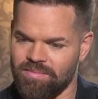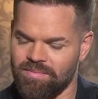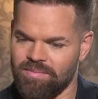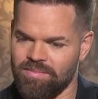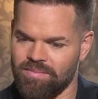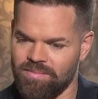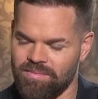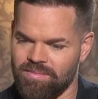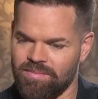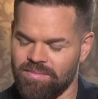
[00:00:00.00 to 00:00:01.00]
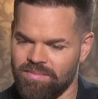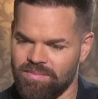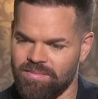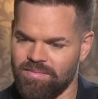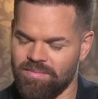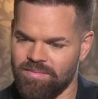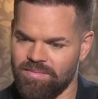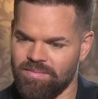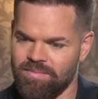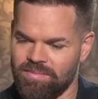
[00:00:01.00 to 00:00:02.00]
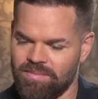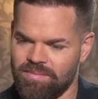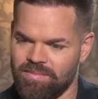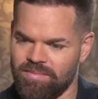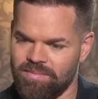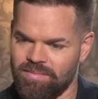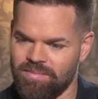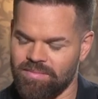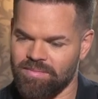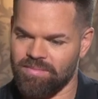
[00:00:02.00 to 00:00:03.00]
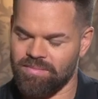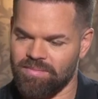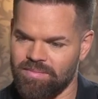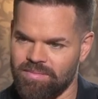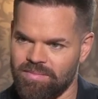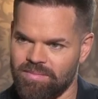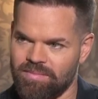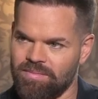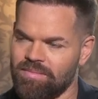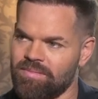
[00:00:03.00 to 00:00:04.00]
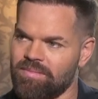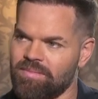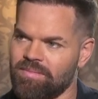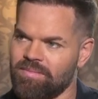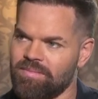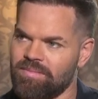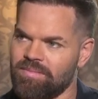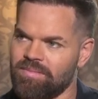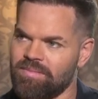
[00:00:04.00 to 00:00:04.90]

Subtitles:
(silent)